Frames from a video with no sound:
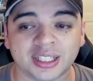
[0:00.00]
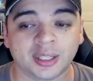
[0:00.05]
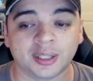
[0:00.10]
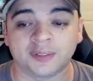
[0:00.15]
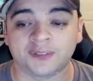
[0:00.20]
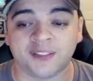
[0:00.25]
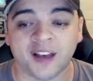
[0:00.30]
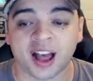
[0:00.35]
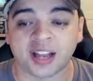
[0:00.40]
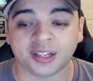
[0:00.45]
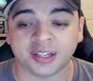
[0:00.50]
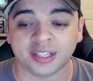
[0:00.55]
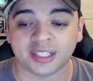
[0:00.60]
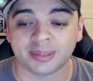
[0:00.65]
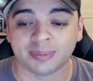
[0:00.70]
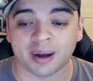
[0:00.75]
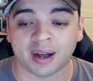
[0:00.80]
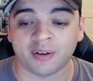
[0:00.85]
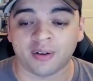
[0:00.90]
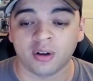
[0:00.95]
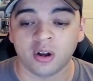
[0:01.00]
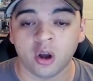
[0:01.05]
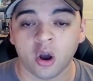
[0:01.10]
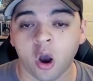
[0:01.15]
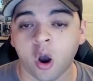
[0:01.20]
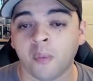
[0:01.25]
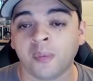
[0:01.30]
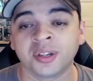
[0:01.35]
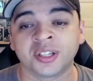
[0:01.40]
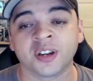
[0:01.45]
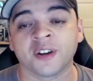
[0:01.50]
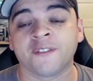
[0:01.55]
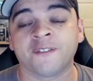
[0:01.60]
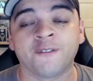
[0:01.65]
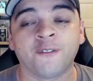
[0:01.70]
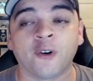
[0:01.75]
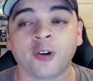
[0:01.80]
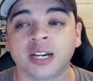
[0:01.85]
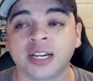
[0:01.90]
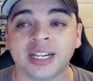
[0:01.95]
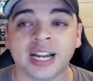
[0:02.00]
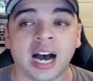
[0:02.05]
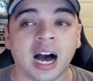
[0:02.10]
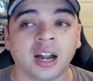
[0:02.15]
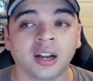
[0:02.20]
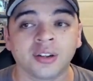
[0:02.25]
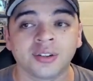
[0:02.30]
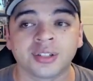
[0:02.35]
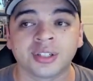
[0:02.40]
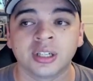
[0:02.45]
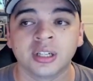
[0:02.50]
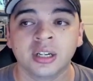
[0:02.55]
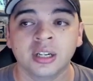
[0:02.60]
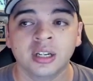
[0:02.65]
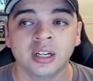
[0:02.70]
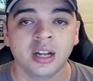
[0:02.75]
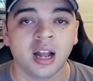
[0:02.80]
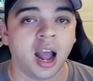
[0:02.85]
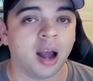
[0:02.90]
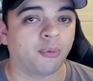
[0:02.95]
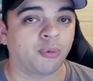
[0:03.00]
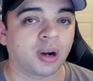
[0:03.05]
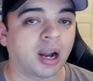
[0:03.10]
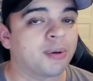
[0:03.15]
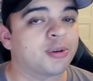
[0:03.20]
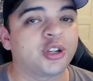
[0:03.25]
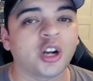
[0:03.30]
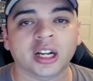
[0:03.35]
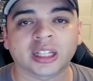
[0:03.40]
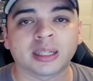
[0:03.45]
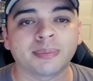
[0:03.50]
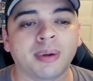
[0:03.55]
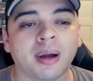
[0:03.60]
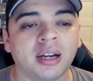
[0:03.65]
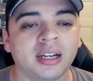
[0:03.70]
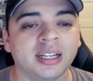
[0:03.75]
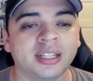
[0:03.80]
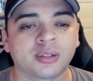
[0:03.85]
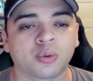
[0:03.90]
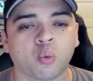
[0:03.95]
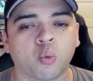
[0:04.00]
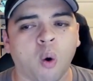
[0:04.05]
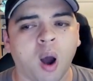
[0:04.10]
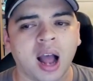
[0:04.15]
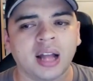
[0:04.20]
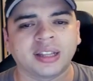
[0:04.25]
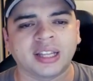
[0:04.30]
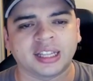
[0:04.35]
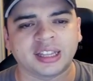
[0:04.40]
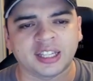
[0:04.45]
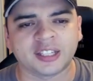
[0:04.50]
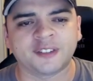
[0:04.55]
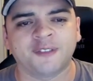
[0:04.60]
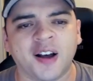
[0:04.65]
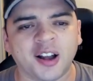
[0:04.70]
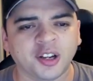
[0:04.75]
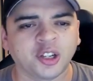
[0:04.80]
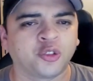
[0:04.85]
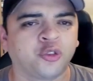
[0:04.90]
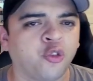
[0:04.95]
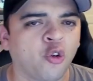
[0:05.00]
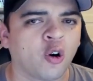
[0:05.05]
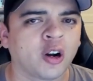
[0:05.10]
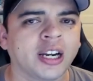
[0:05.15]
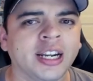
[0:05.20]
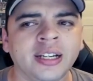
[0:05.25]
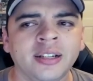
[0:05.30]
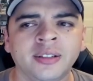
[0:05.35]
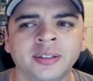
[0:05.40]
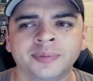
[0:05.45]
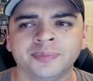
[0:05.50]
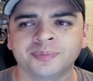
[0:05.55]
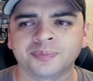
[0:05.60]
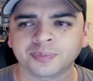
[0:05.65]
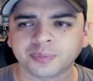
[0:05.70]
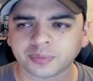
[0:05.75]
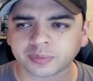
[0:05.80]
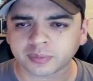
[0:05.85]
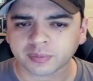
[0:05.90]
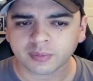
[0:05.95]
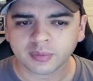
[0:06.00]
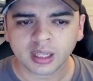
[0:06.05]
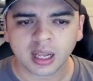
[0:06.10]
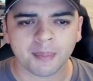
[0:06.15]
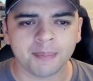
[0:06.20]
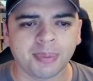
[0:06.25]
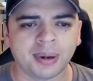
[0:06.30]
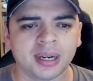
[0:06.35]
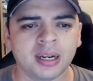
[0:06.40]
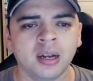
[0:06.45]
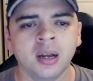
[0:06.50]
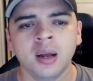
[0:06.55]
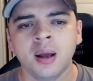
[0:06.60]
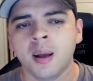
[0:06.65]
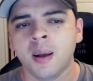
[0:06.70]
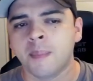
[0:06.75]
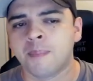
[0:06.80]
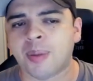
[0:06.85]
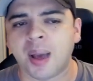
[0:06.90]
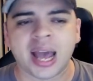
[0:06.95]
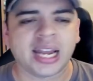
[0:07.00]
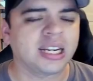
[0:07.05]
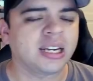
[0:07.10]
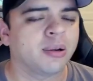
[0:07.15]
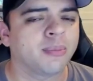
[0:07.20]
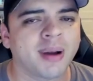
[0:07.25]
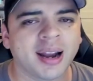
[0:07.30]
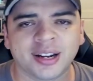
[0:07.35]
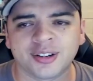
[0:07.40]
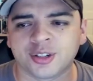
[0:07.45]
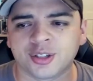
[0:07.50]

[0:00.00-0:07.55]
its value is about almost $40. And what I'm shocked about is that this value is $40, but Battle Man